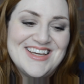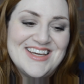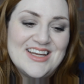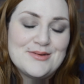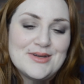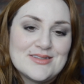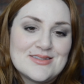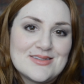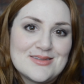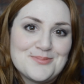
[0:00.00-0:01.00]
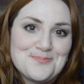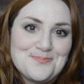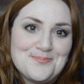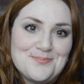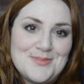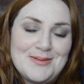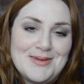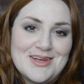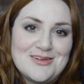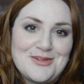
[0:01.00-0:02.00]
Anyways, maybe
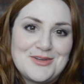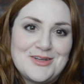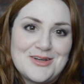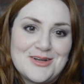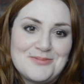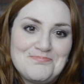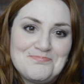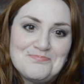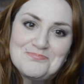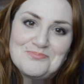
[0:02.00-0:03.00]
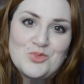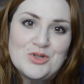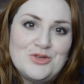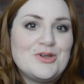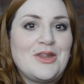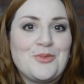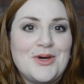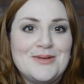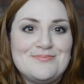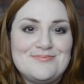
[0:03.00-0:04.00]
in another year, we'll do another
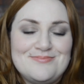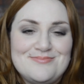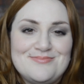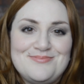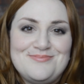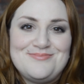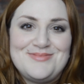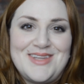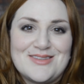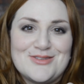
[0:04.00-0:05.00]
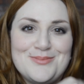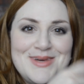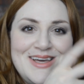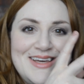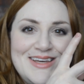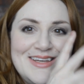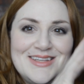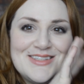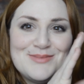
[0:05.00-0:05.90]
one. Thanks so much.